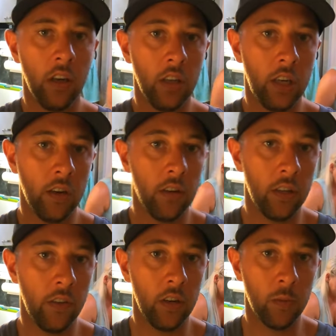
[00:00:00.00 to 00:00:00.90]
in the shallows,
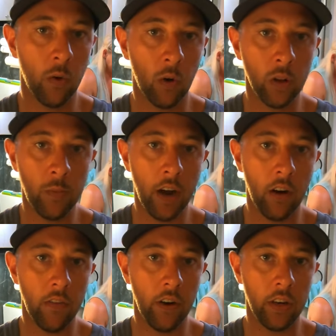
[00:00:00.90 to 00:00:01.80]
they're very small. The
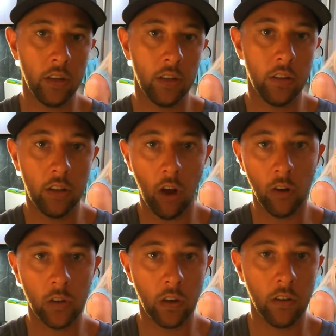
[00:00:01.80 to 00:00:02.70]
bar are very
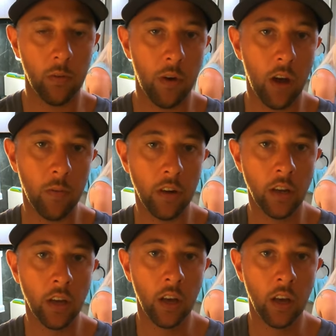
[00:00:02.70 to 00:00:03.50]
docile at the moment.